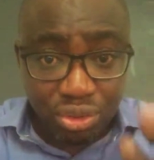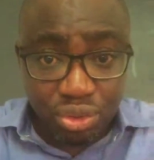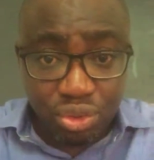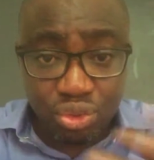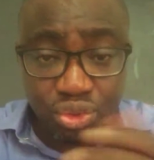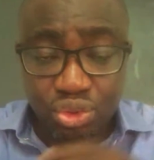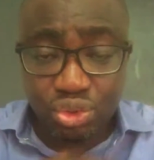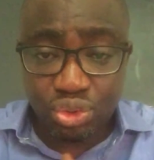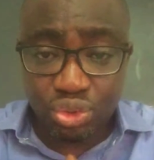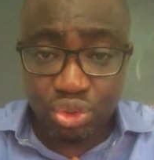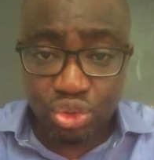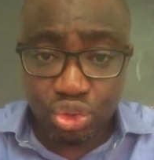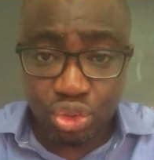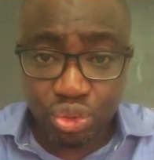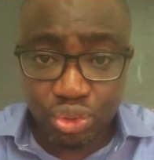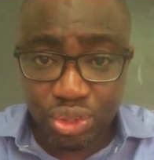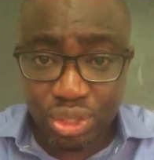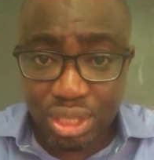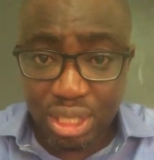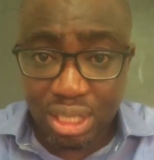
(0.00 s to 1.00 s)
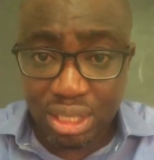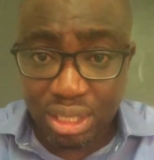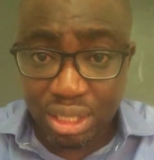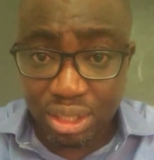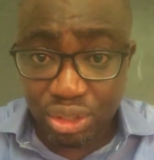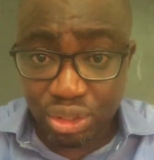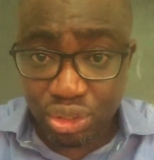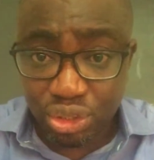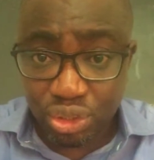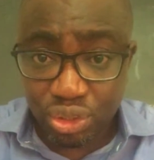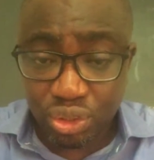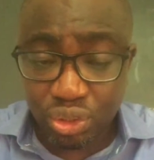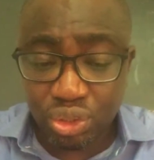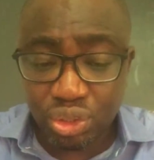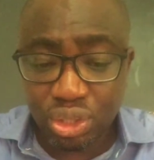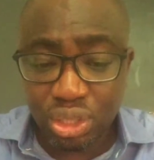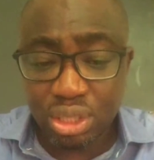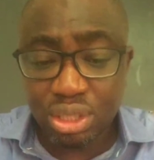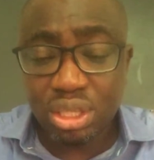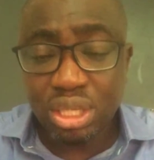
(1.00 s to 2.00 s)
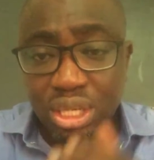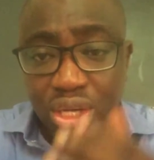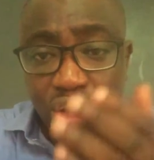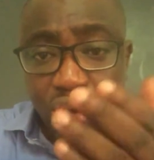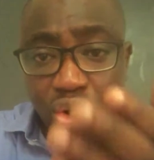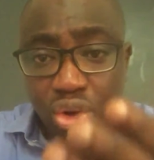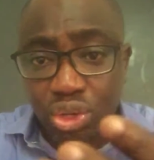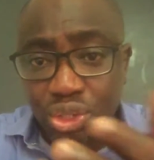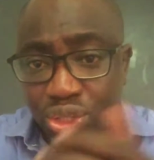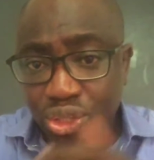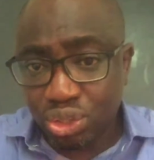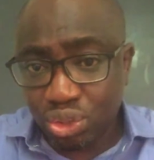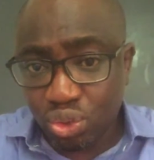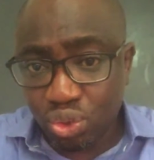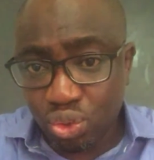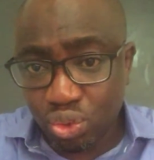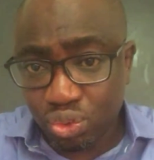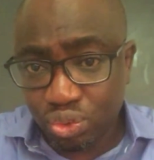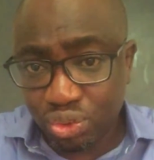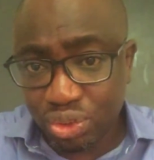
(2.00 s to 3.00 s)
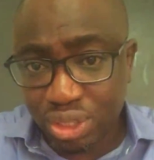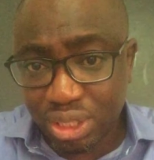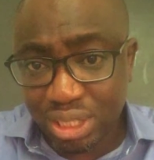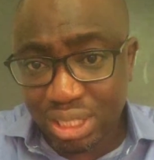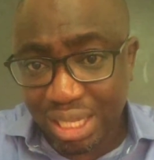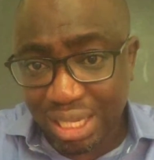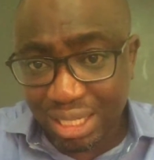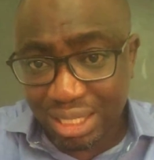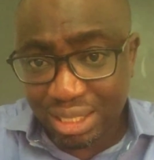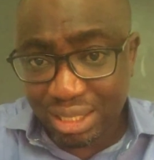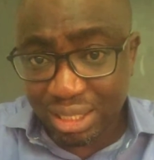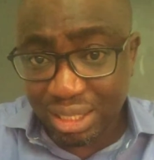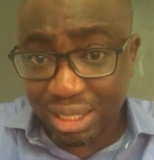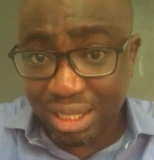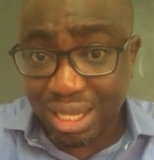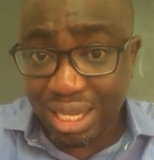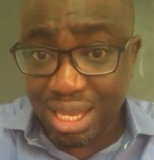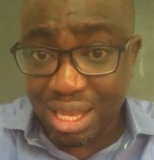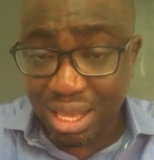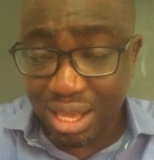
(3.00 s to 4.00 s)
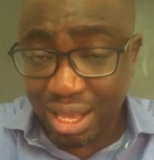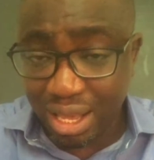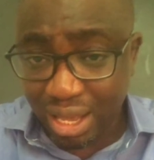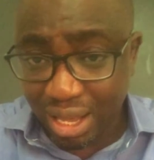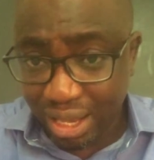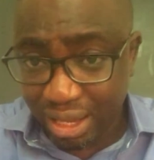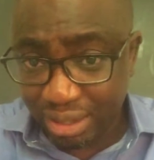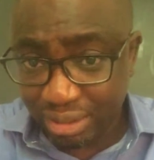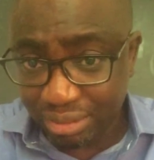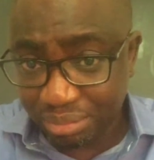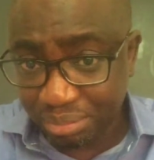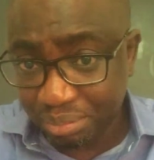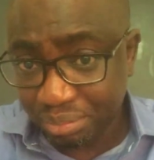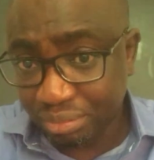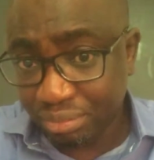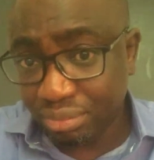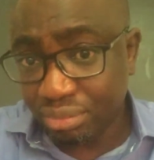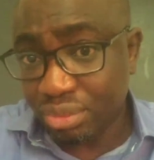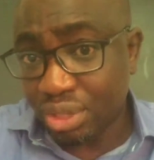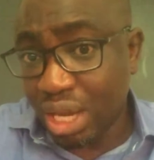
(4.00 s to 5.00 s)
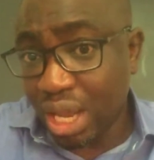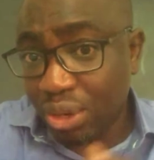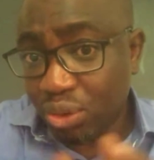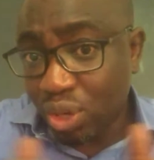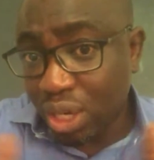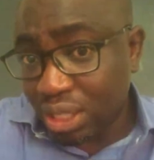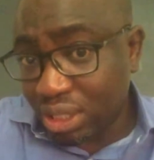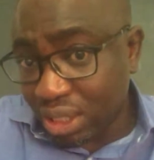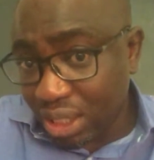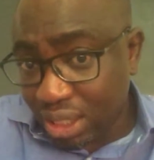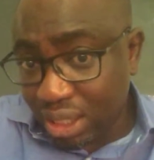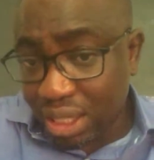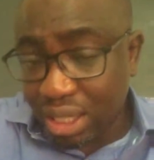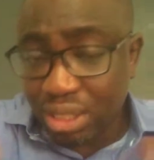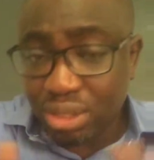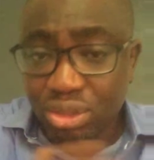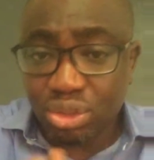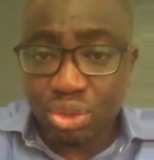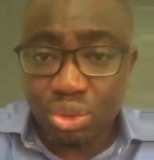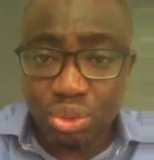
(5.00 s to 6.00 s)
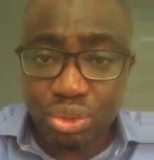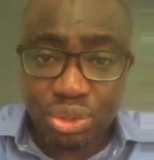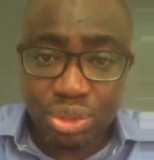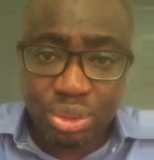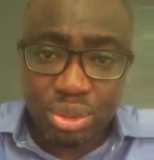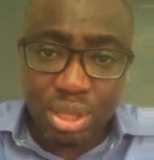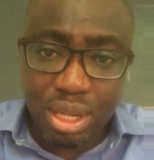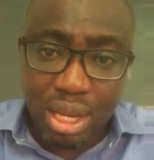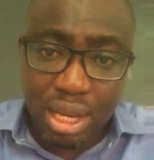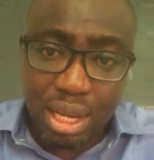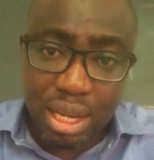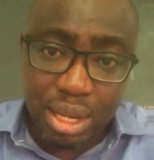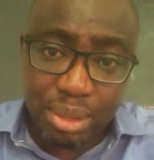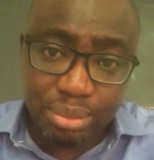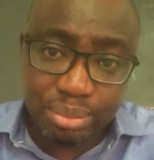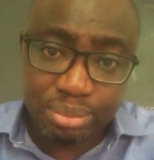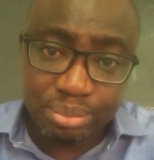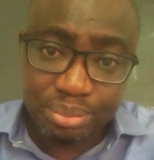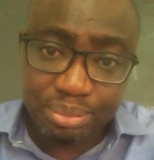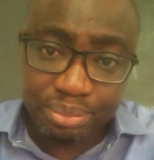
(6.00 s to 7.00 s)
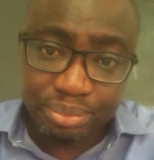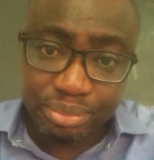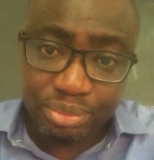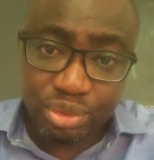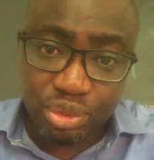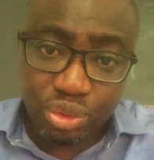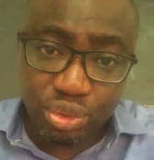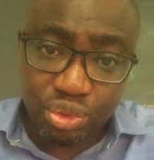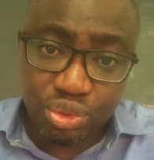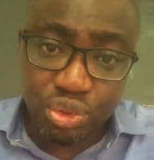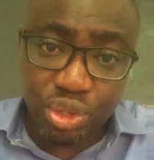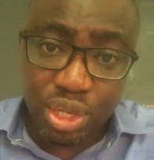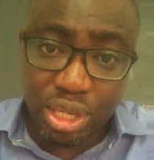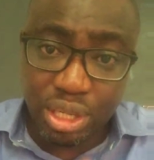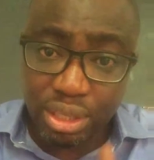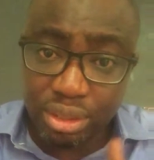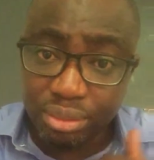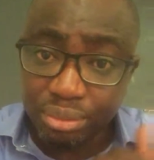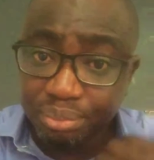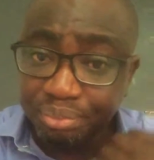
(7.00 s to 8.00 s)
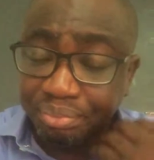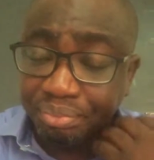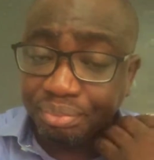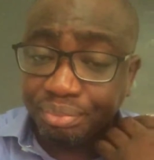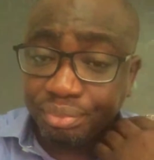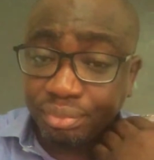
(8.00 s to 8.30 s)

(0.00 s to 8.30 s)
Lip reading: You should state the institution. Also state the year that you attended those training.